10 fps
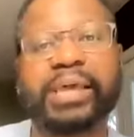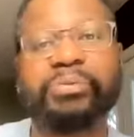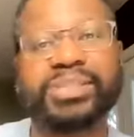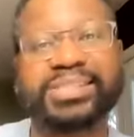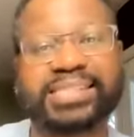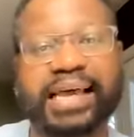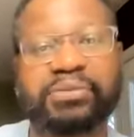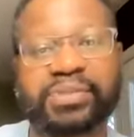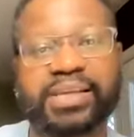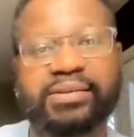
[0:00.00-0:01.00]
it was
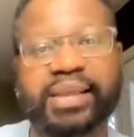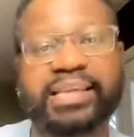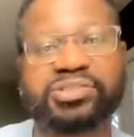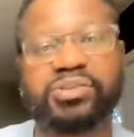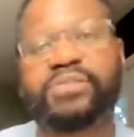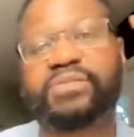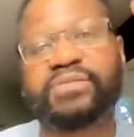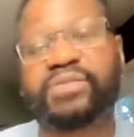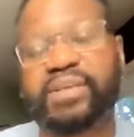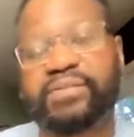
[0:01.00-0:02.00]
south in nature
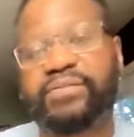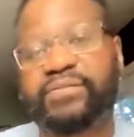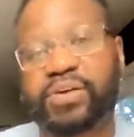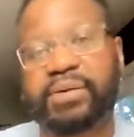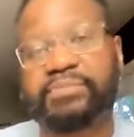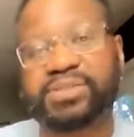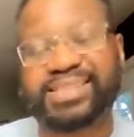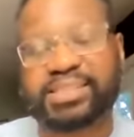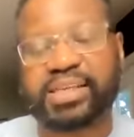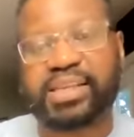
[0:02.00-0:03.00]
from
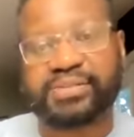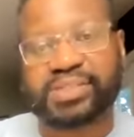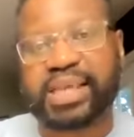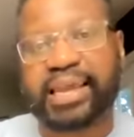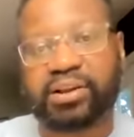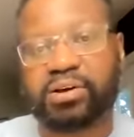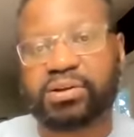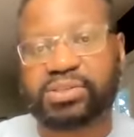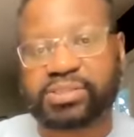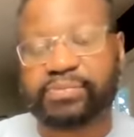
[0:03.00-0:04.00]
the city of
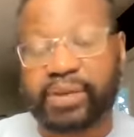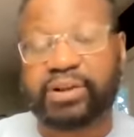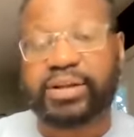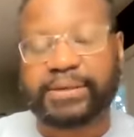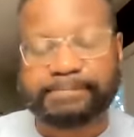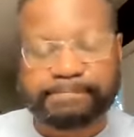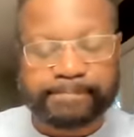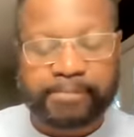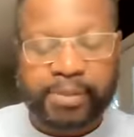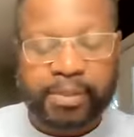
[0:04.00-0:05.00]
Sychar, Samaria.
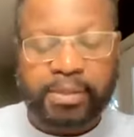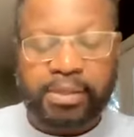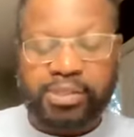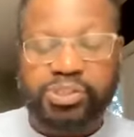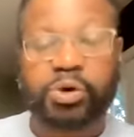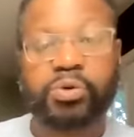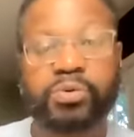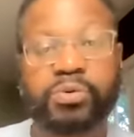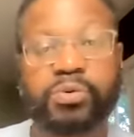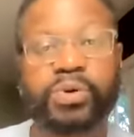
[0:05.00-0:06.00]

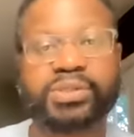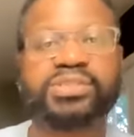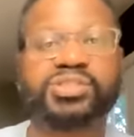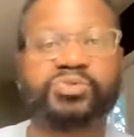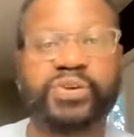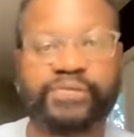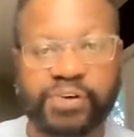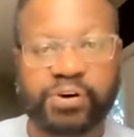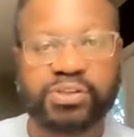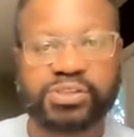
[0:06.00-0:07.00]
So, what this is
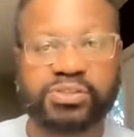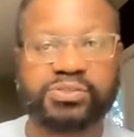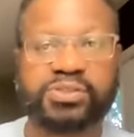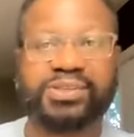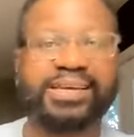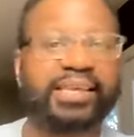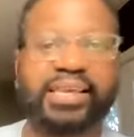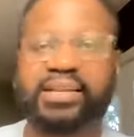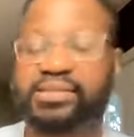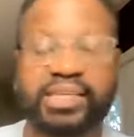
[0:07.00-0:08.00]
referring to, so
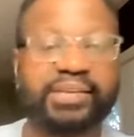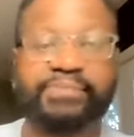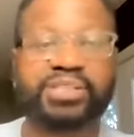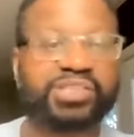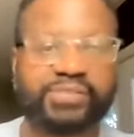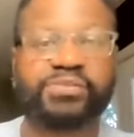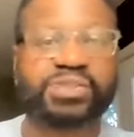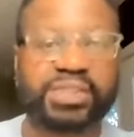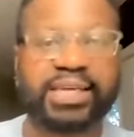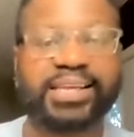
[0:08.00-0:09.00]
again, a tidbit just for
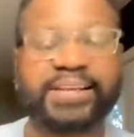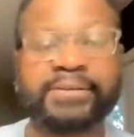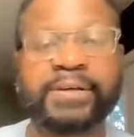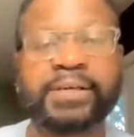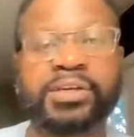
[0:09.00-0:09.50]
studying.